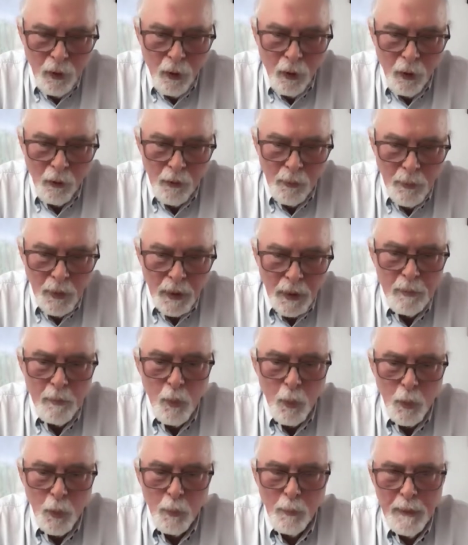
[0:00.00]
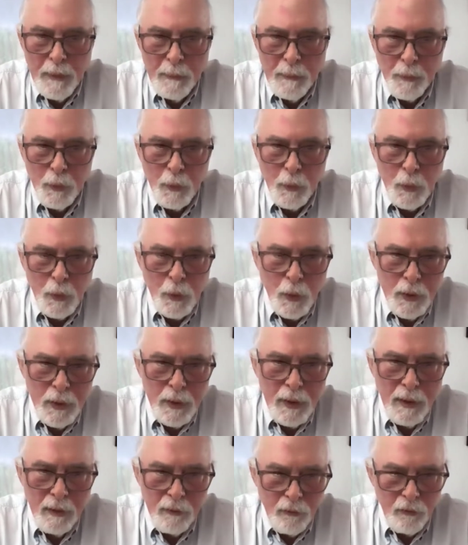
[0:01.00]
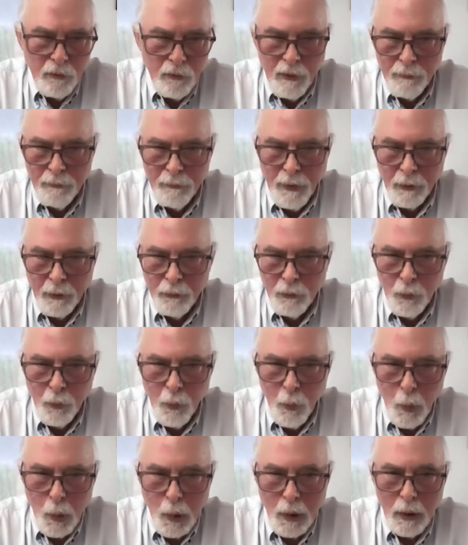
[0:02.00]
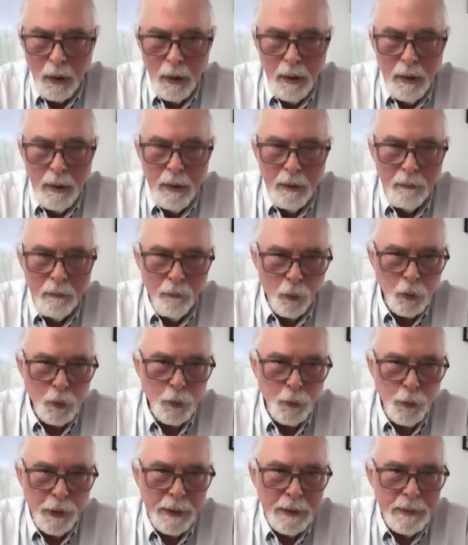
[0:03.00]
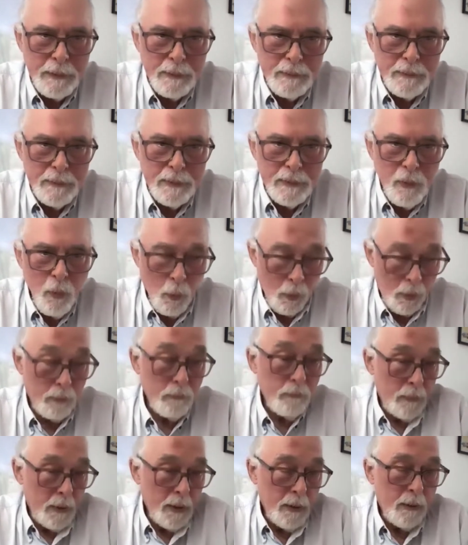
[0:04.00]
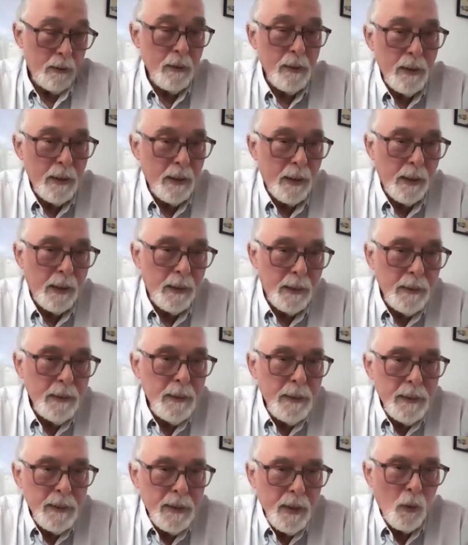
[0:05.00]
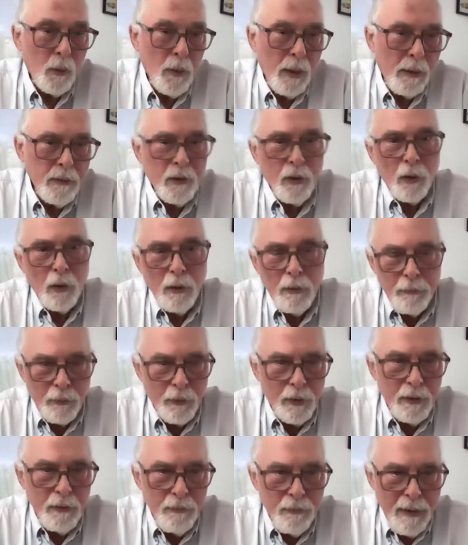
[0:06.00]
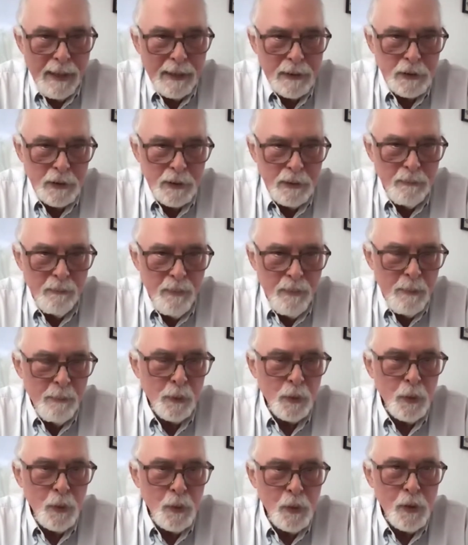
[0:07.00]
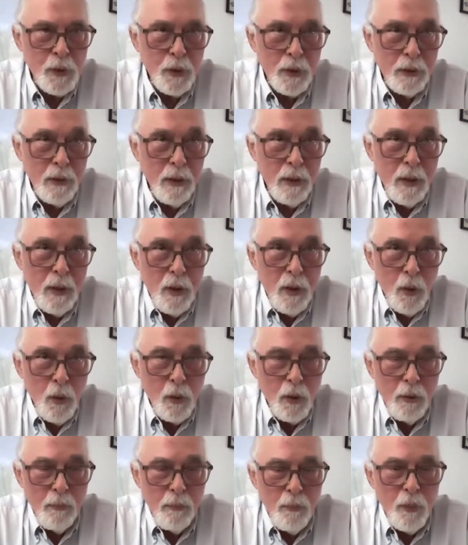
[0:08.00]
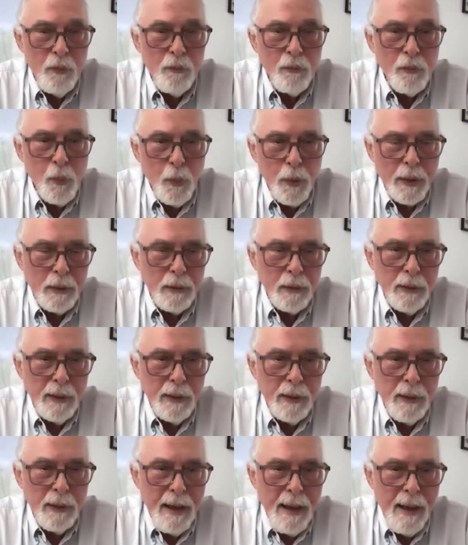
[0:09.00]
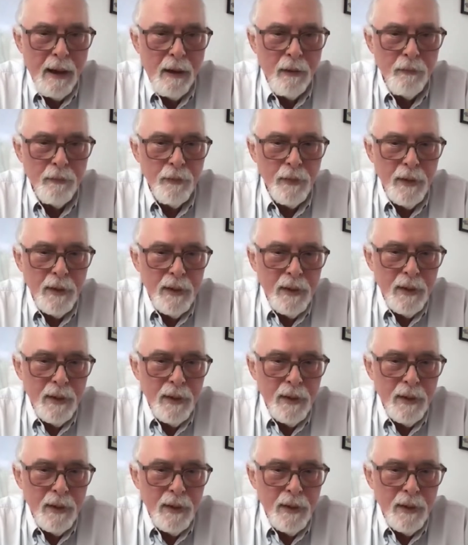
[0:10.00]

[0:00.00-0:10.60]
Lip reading: are the brick and mortar people who couldn't get stuff out the door virtually or in a delivery fashion. People who could move quickly and have